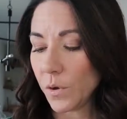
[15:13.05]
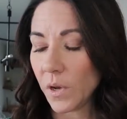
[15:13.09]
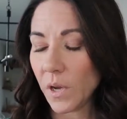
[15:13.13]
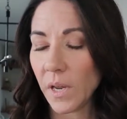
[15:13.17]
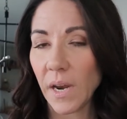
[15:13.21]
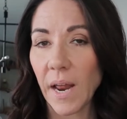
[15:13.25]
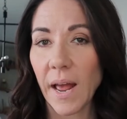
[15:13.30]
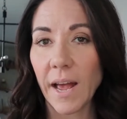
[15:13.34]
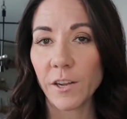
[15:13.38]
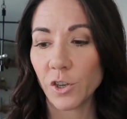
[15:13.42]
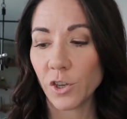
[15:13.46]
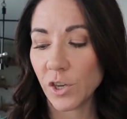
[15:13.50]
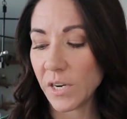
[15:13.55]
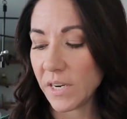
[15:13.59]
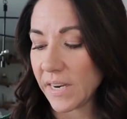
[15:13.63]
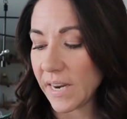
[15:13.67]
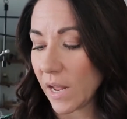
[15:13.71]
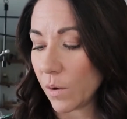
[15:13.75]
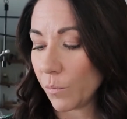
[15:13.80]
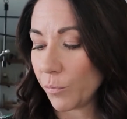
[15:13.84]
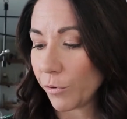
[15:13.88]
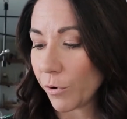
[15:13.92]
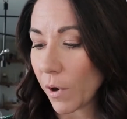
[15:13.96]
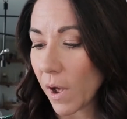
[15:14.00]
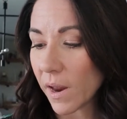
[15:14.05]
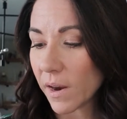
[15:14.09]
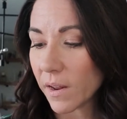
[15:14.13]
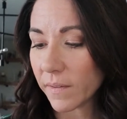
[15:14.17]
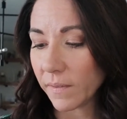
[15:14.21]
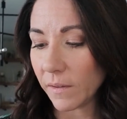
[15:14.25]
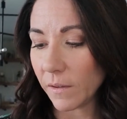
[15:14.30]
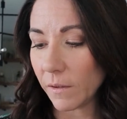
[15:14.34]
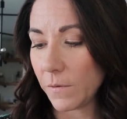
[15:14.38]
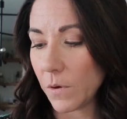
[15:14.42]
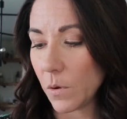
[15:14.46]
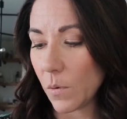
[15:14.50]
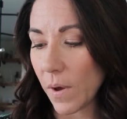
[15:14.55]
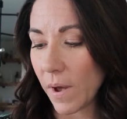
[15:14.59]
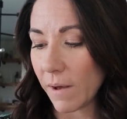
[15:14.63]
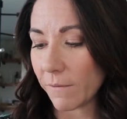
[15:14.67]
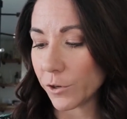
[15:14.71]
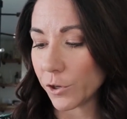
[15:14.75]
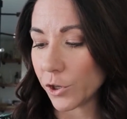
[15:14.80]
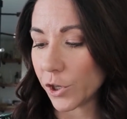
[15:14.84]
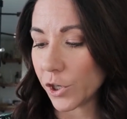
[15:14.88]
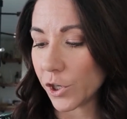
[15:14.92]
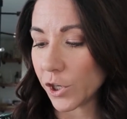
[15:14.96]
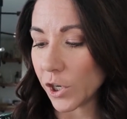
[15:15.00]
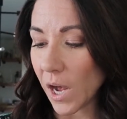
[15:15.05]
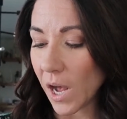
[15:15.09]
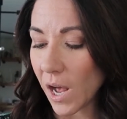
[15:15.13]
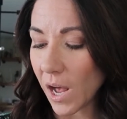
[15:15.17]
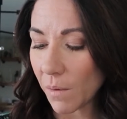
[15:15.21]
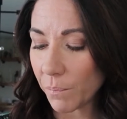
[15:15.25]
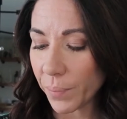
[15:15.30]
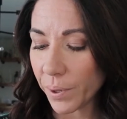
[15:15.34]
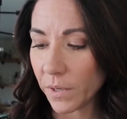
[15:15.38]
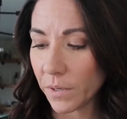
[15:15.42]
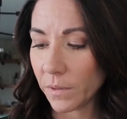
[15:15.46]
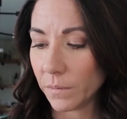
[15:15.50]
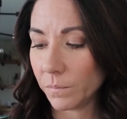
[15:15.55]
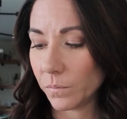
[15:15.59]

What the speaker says: can actually tag products if you have a shop.